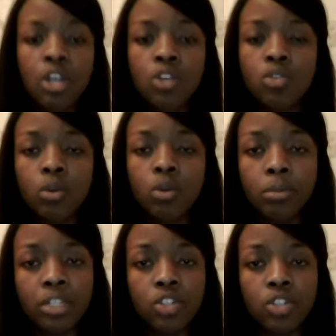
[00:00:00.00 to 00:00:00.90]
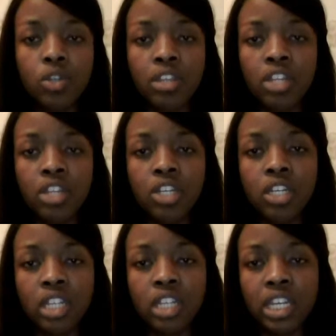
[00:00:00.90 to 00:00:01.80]
So making sure that you
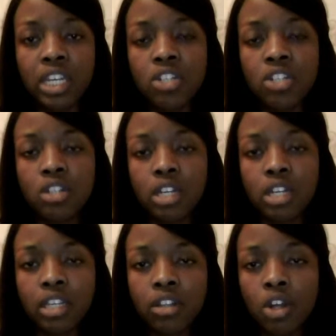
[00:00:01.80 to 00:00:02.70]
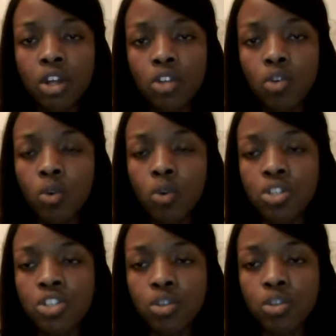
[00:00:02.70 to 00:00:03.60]
can engage like the
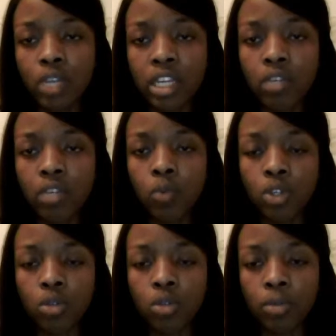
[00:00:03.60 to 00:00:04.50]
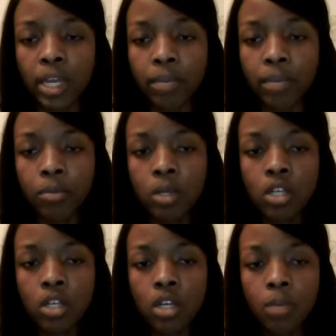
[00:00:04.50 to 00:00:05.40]
audience who like what you're
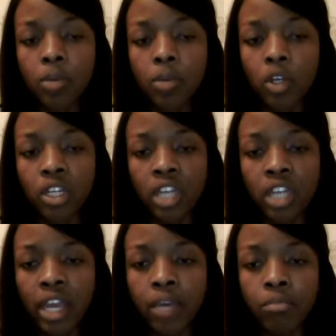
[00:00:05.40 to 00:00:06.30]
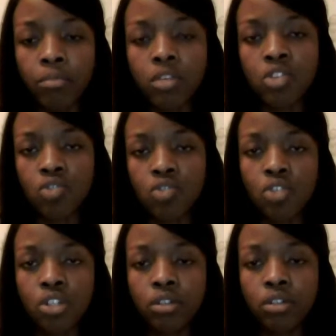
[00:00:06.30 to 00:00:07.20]
blogging is
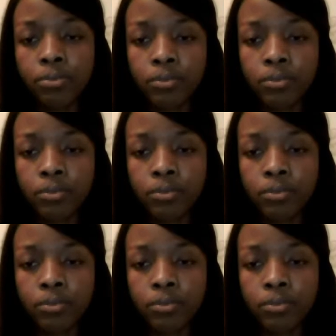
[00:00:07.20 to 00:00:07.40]
crucial.